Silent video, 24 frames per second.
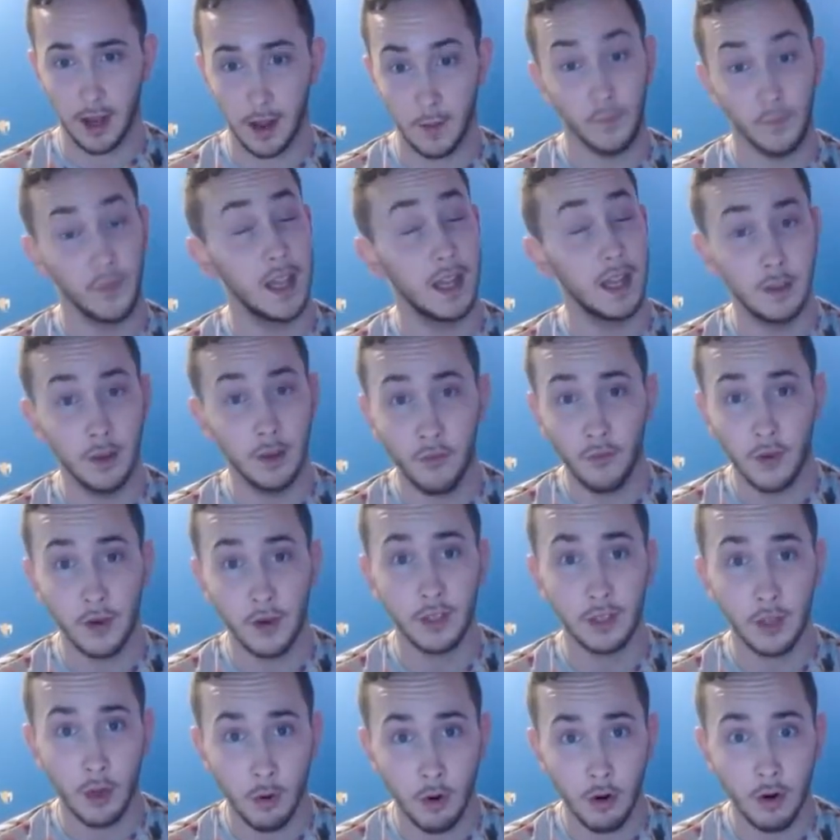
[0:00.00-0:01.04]
that's the first
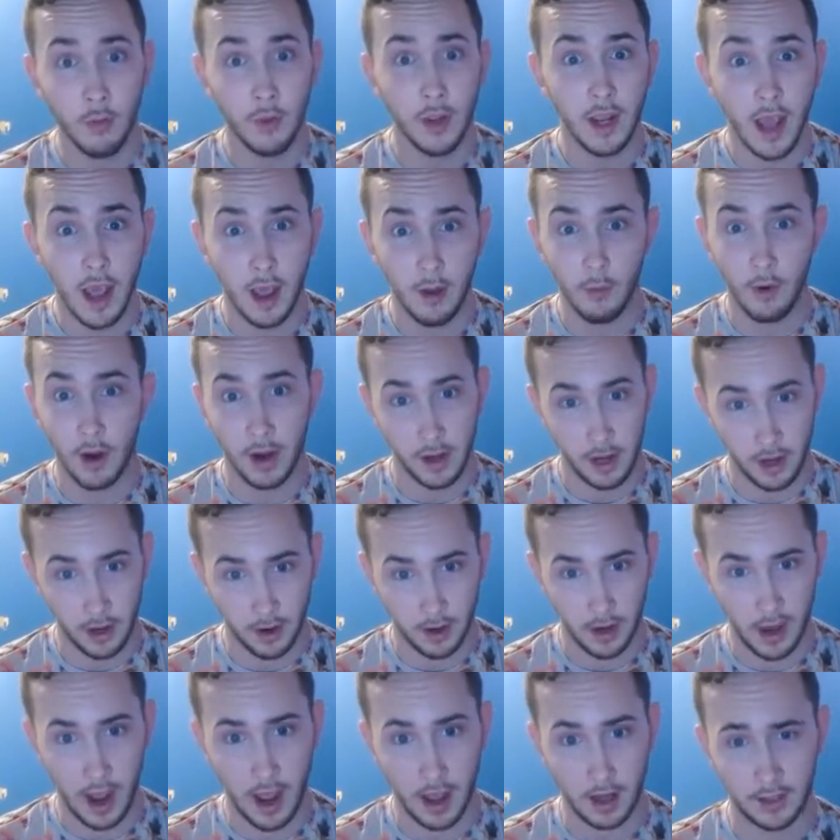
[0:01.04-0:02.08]
story we got right here,
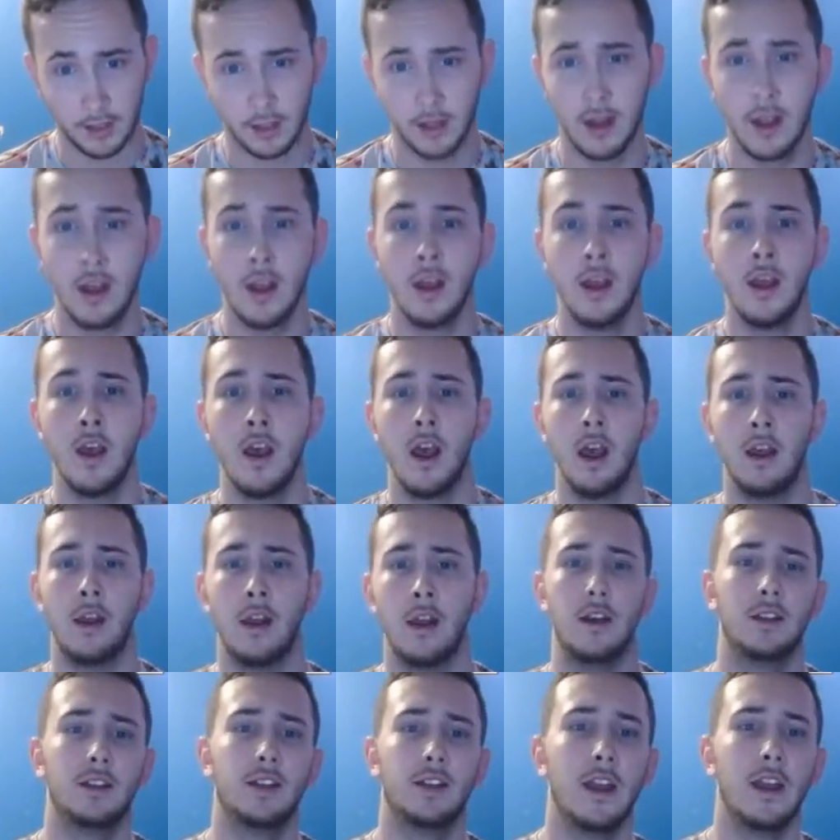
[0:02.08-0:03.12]
guys. Now
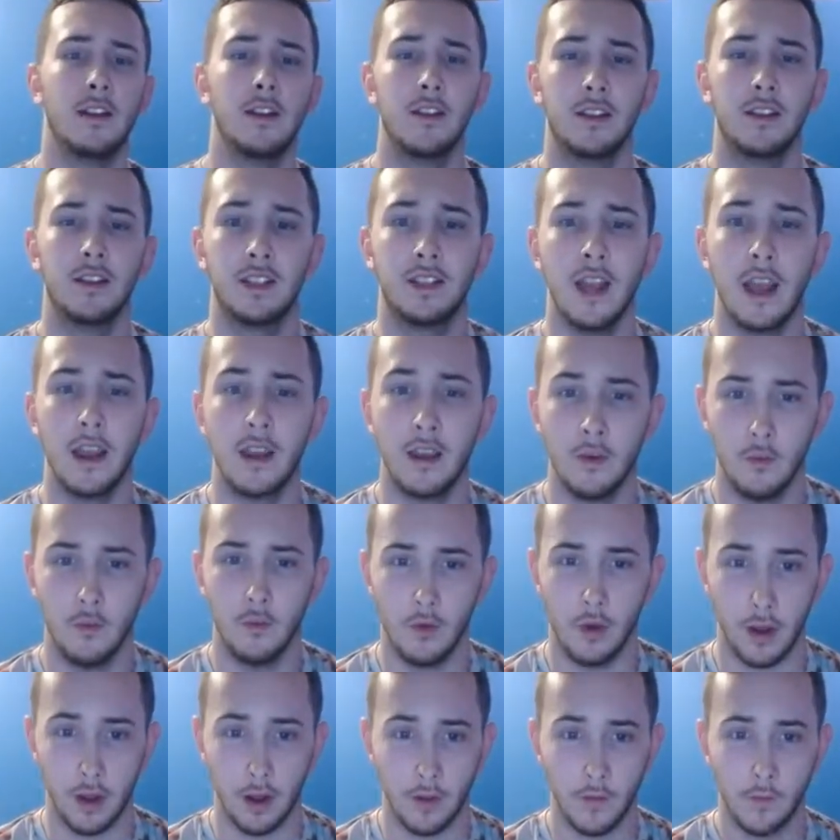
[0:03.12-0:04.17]
let's get into the second
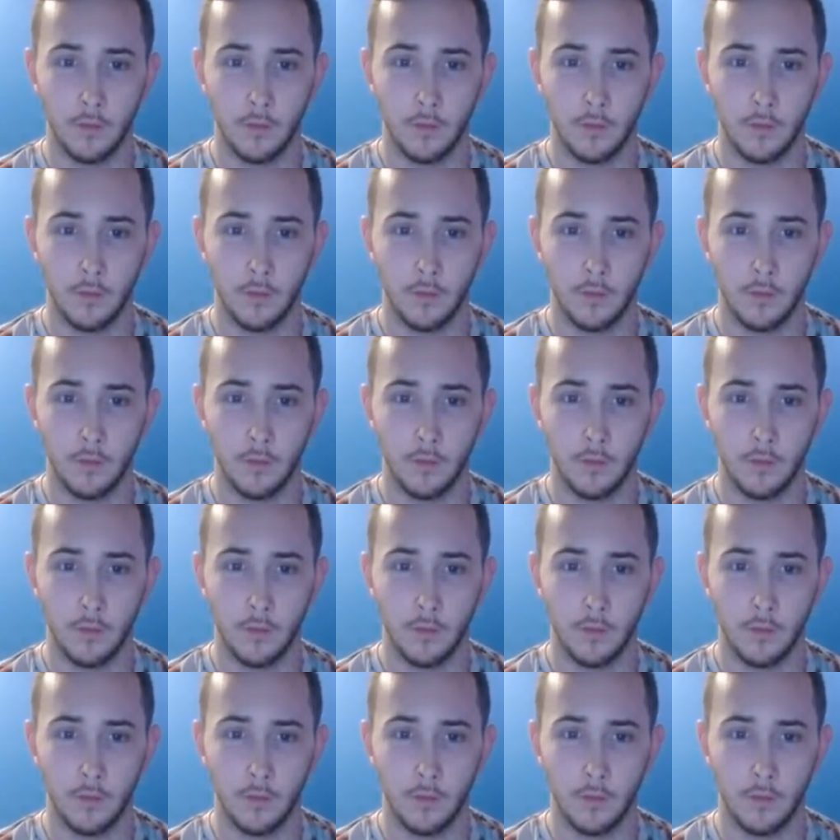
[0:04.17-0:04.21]
one.